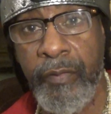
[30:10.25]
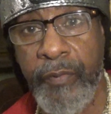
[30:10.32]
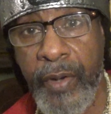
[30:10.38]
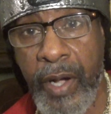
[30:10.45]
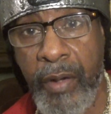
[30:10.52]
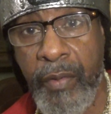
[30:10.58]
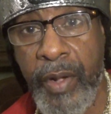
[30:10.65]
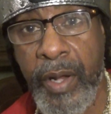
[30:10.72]

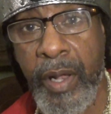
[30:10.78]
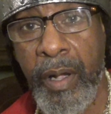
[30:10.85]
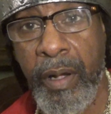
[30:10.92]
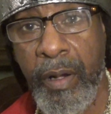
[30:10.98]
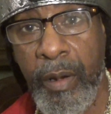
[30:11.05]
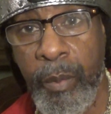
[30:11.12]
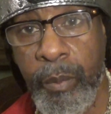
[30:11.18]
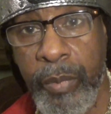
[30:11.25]
very
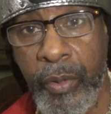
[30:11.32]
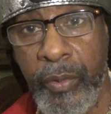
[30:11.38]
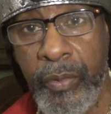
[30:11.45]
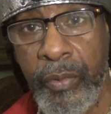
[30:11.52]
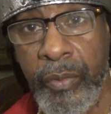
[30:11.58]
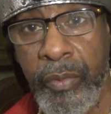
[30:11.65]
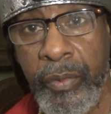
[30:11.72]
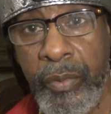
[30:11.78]
humble.
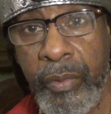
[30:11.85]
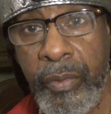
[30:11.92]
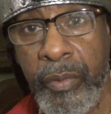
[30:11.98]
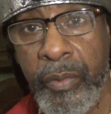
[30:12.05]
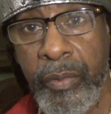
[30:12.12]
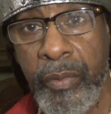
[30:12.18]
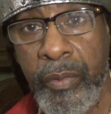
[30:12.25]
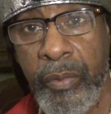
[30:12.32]

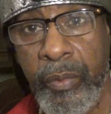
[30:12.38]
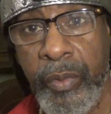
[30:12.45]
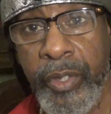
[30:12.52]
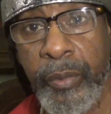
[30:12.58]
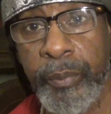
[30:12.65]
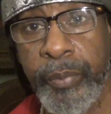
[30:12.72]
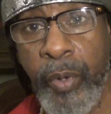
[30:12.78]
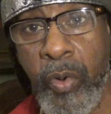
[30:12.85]
With
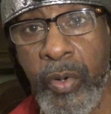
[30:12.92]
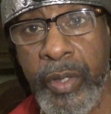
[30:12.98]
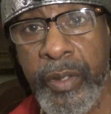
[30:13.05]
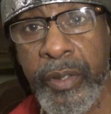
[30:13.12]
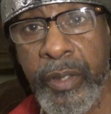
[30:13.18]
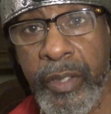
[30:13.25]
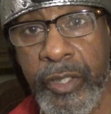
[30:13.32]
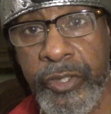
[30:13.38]
a broken
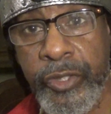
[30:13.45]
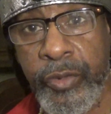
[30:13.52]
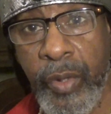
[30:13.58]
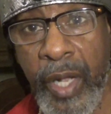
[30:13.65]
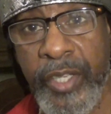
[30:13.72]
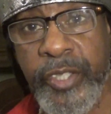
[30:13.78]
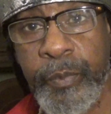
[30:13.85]
and contrite